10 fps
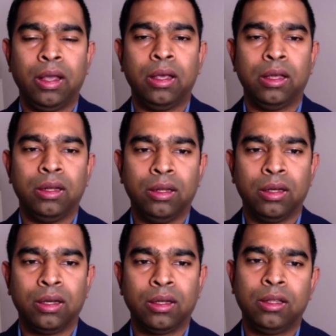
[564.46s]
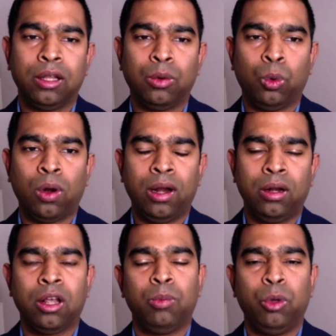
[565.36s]
And the
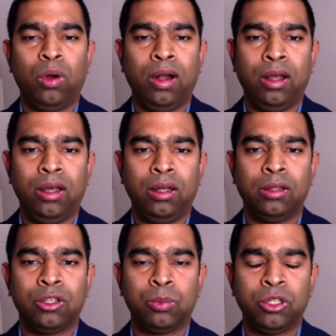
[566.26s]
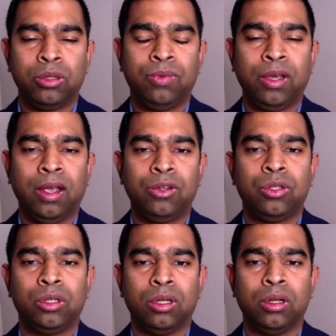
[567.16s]
ORAN community, the
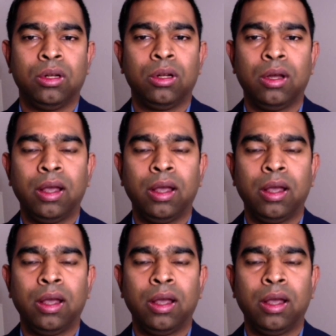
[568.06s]
specification